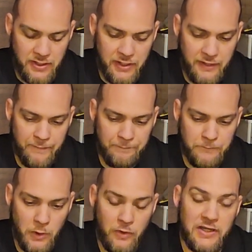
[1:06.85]
But
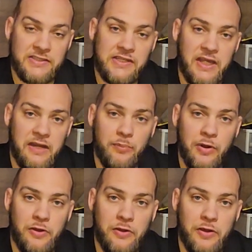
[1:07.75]
let's get it
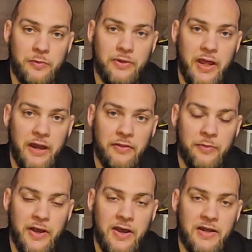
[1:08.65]
broke open out of the
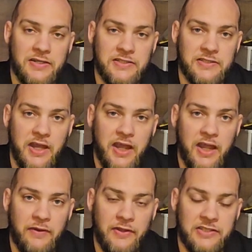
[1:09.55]
box
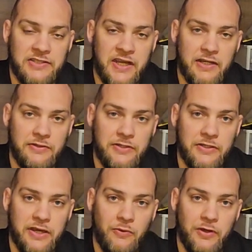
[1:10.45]
and let's take a
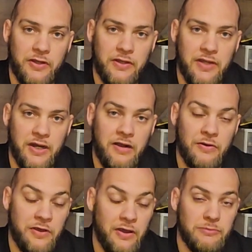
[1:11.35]
look at what it
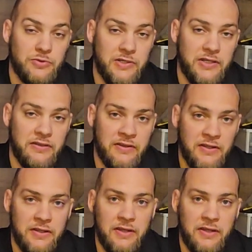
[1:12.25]
all comes with.